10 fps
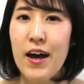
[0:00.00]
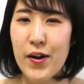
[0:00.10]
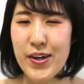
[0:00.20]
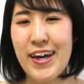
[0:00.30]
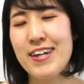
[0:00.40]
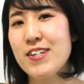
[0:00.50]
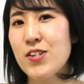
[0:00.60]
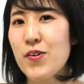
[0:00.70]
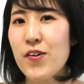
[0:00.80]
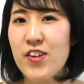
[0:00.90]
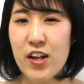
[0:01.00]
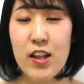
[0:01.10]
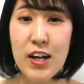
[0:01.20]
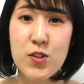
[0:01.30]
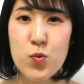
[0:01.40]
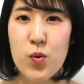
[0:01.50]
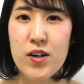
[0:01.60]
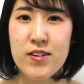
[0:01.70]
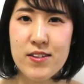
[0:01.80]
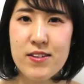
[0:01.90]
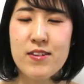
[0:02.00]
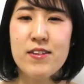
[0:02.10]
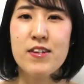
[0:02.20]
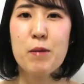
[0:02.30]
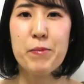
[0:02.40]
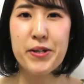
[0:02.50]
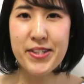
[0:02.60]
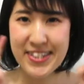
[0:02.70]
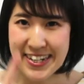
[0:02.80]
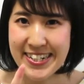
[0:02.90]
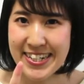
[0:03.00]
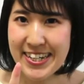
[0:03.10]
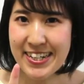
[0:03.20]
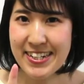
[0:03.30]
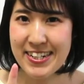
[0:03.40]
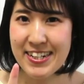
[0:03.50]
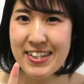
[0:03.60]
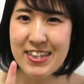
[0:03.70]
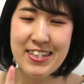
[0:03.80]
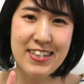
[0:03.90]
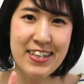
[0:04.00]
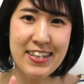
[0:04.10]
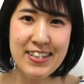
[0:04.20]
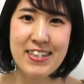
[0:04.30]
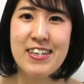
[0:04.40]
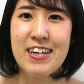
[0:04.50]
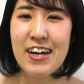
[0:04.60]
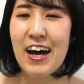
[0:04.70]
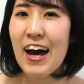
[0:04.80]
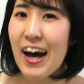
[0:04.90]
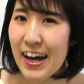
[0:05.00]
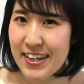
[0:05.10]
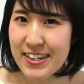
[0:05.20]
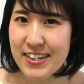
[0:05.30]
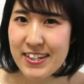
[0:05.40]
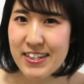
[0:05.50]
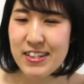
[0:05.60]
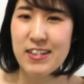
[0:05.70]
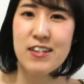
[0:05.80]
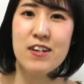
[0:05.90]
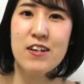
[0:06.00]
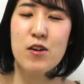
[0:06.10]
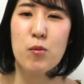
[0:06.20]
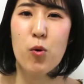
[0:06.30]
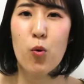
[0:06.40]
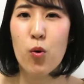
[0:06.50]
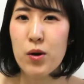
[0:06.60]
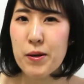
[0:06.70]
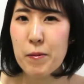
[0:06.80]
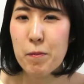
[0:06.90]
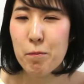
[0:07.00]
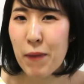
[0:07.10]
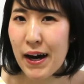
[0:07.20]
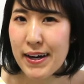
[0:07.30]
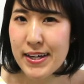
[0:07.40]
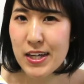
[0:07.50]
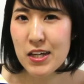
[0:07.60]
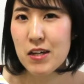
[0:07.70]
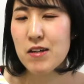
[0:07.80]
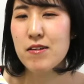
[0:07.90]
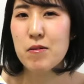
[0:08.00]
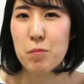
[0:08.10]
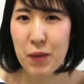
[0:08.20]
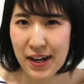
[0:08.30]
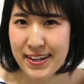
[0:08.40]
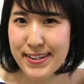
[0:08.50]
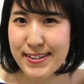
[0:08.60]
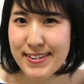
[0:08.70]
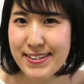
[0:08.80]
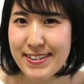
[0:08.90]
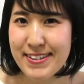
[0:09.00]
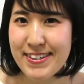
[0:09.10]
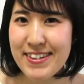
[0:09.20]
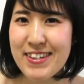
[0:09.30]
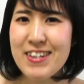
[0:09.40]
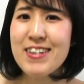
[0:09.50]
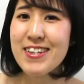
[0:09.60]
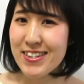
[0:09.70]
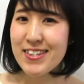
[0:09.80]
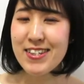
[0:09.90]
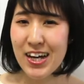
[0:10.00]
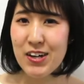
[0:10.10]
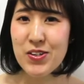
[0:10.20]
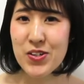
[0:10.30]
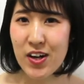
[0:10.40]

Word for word: Okay, so the last one, number 13, this is hi or by pie. This is how you